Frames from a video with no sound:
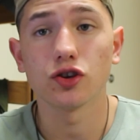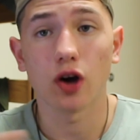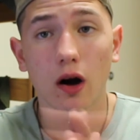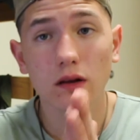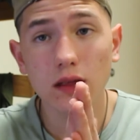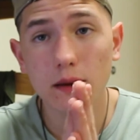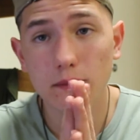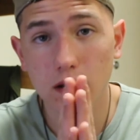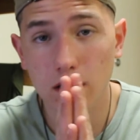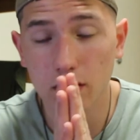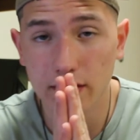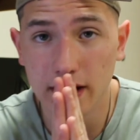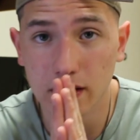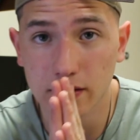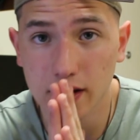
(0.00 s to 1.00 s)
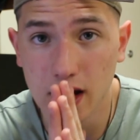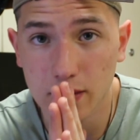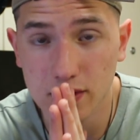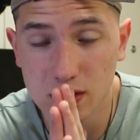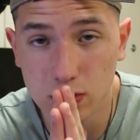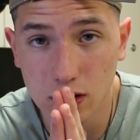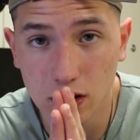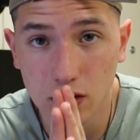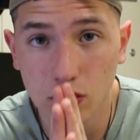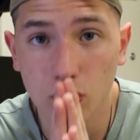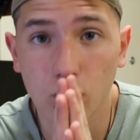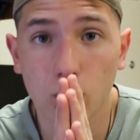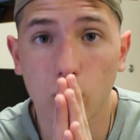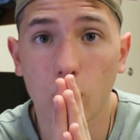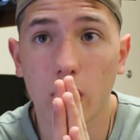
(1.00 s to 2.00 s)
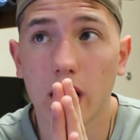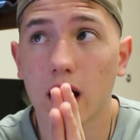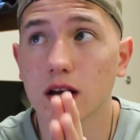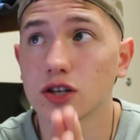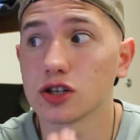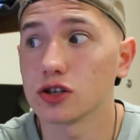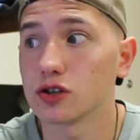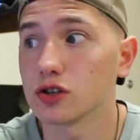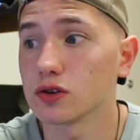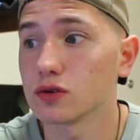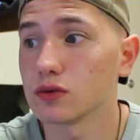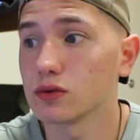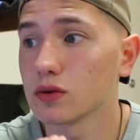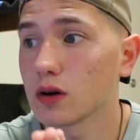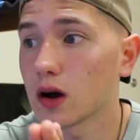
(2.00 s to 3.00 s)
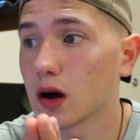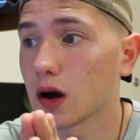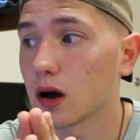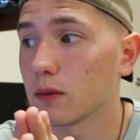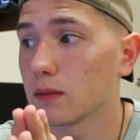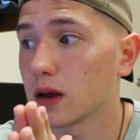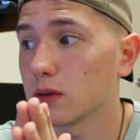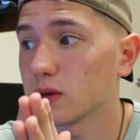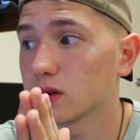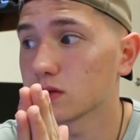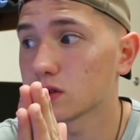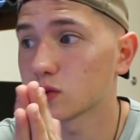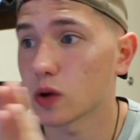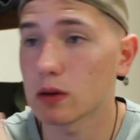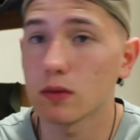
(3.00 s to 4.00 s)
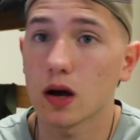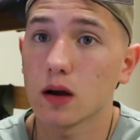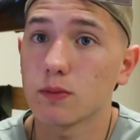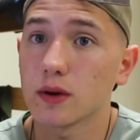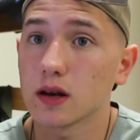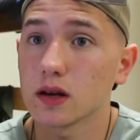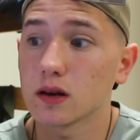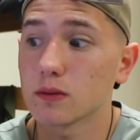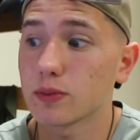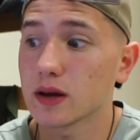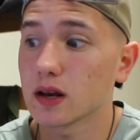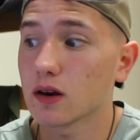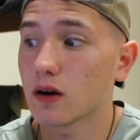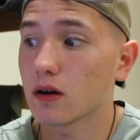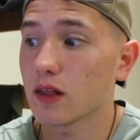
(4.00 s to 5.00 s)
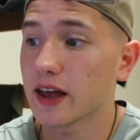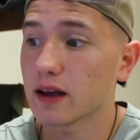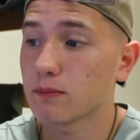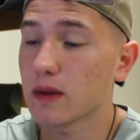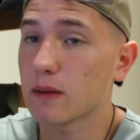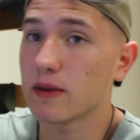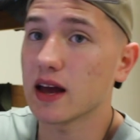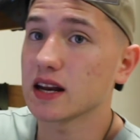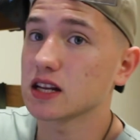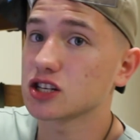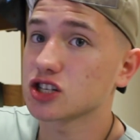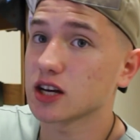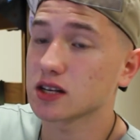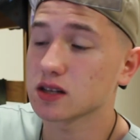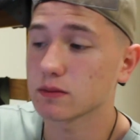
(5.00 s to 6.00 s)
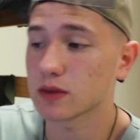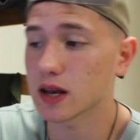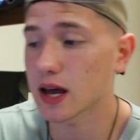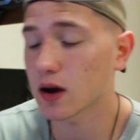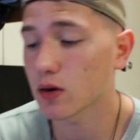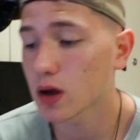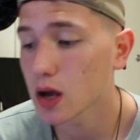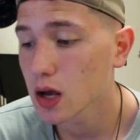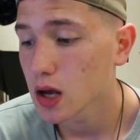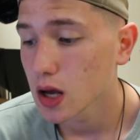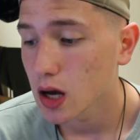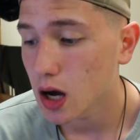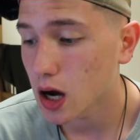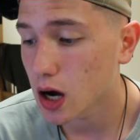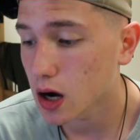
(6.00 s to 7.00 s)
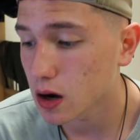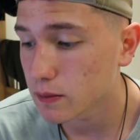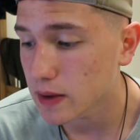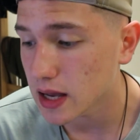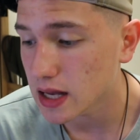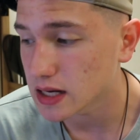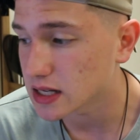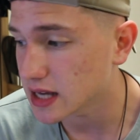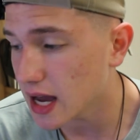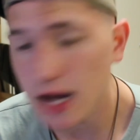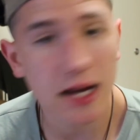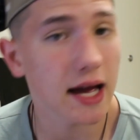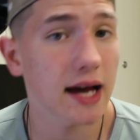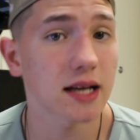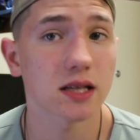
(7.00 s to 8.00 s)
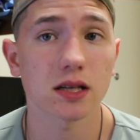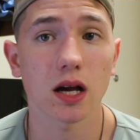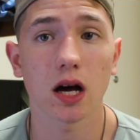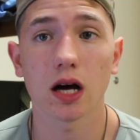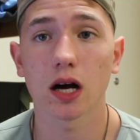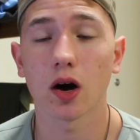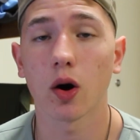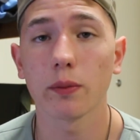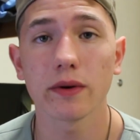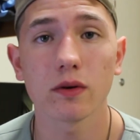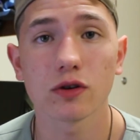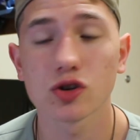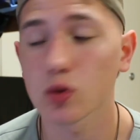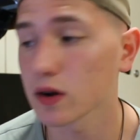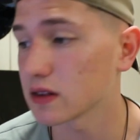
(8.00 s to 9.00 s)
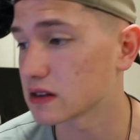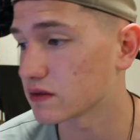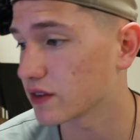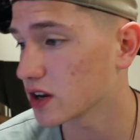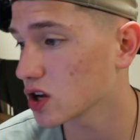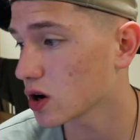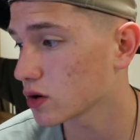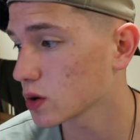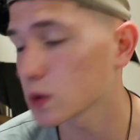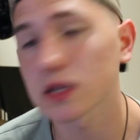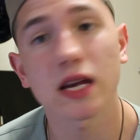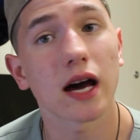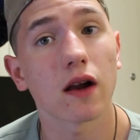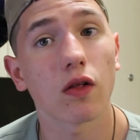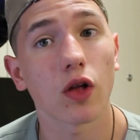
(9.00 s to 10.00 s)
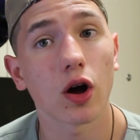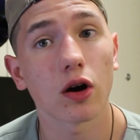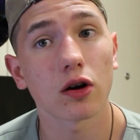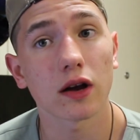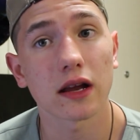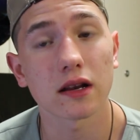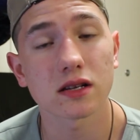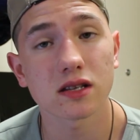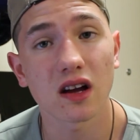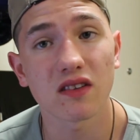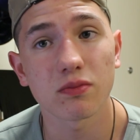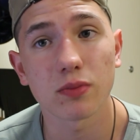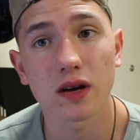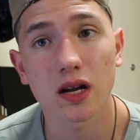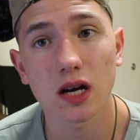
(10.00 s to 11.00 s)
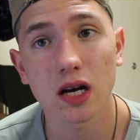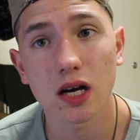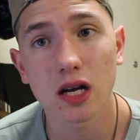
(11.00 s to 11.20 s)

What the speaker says: Y'all let me know down in the comments below what I should do. Maybe it'll sway my opinion depending on, like, maybe I didn't check something out. And yeah, guys, hope you enjoyed this video. I know it was kind of long and stuff, but,